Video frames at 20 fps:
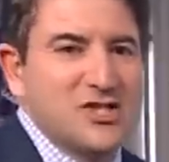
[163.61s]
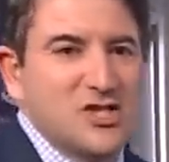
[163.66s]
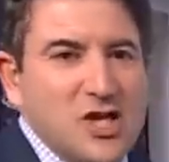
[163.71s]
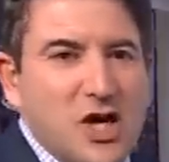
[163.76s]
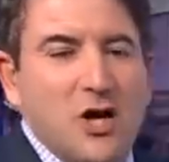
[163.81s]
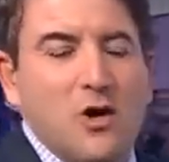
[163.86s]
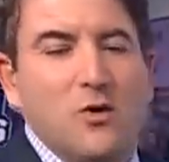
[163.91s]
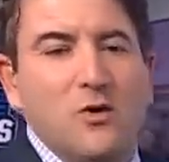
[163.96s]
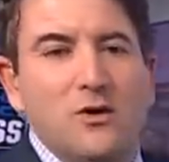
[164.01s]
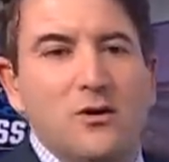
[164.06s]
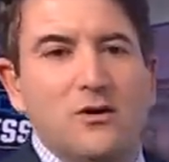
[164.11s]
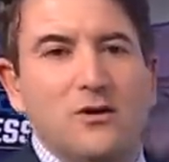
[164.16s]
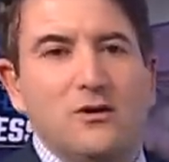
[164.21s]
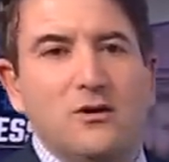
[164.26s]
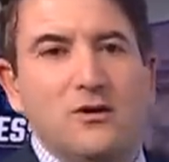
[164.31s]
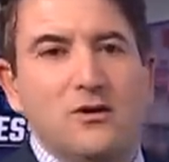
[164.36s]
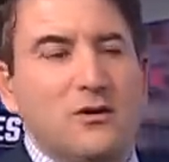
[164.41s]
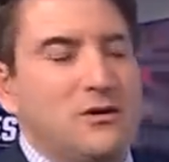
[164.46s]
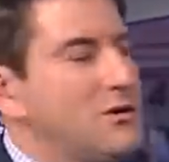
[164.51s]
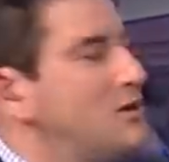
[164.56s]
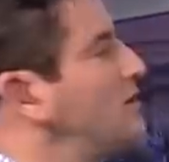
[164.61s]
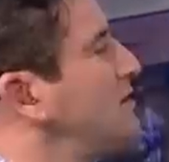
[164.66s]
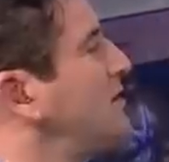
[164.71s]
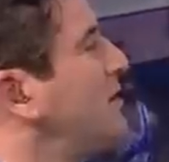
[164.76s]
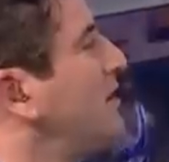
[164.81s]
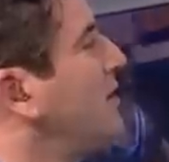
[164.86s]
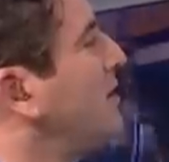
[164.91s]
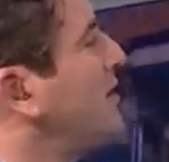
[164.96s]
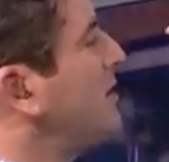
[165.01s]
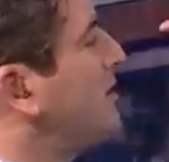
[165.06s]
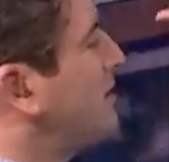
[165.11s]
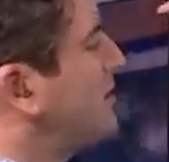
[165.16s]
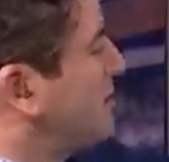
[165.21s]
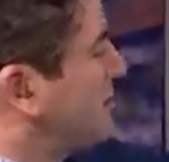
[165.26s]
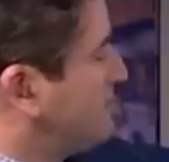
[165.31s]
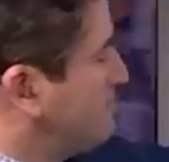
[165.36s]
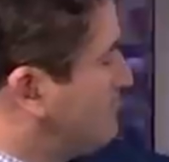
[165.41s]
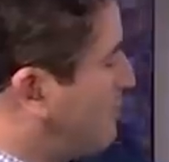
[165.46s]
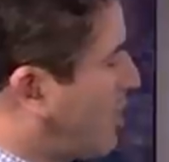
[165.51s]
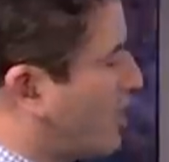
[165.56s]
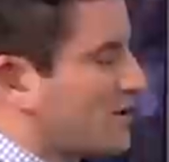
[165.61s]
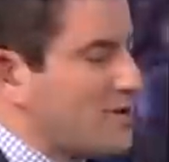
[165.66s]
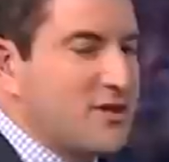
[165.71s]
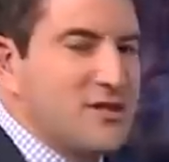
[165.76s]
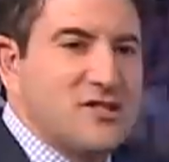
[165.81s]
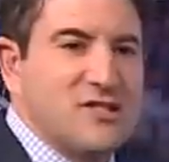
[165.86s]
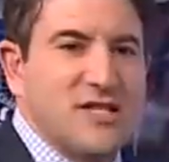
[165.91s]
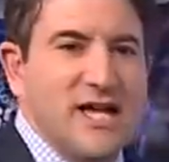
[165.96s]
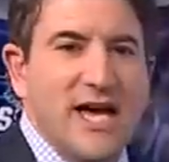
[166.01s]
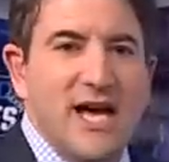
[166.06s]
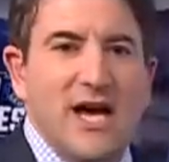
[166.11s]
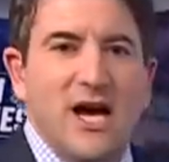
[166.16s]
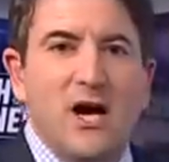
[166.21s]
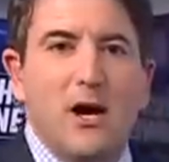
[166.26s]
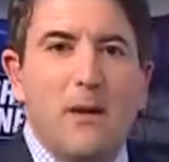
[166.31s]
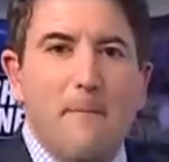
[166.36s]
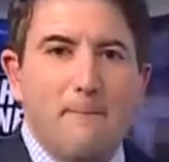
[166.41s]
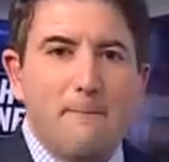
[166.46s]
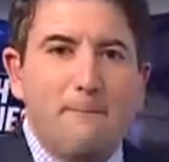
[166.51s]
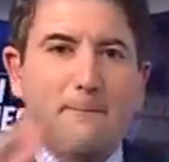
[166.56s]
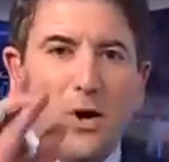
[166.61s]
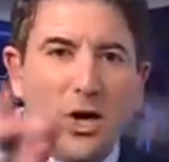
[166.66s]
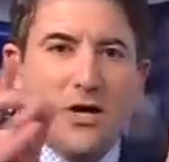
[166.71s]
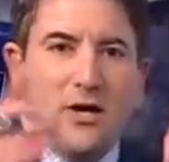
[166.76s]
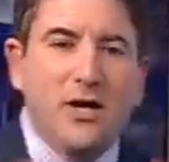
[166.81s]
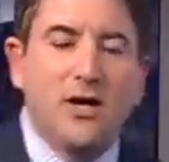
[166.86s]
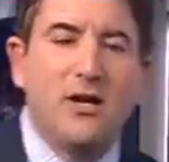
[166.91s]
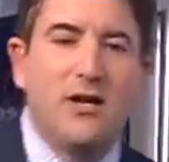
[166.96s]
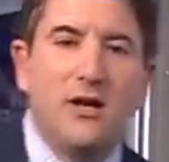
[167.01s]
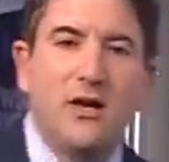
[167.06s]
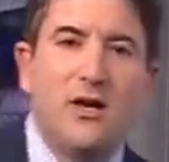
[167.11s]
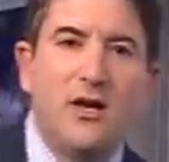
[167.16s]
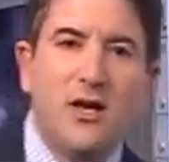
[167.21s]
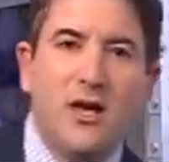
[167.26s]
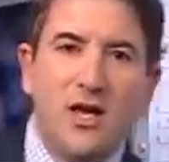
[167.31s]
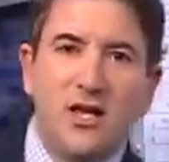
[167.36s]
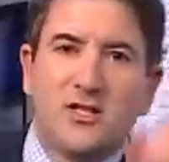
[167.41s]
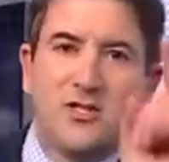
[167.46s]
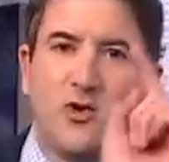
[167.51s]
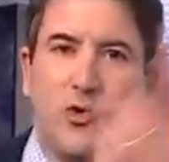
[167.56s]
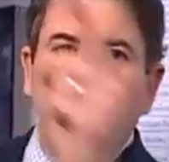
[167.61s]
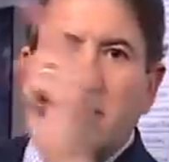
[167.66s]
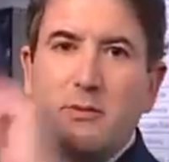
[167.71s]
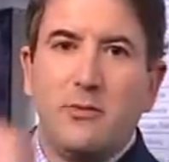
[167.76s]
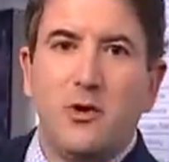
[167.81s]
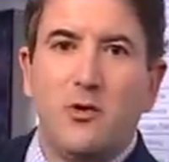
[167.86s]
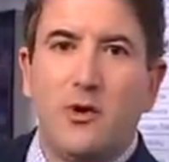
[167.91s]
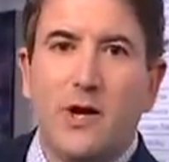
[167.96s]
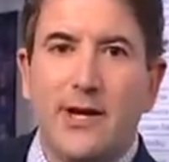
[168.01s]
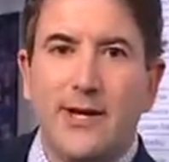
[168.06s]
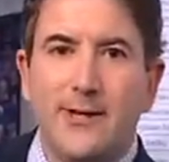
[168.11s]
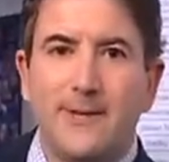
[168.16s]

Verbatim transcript: So, mark this down, book it. It's going to be right.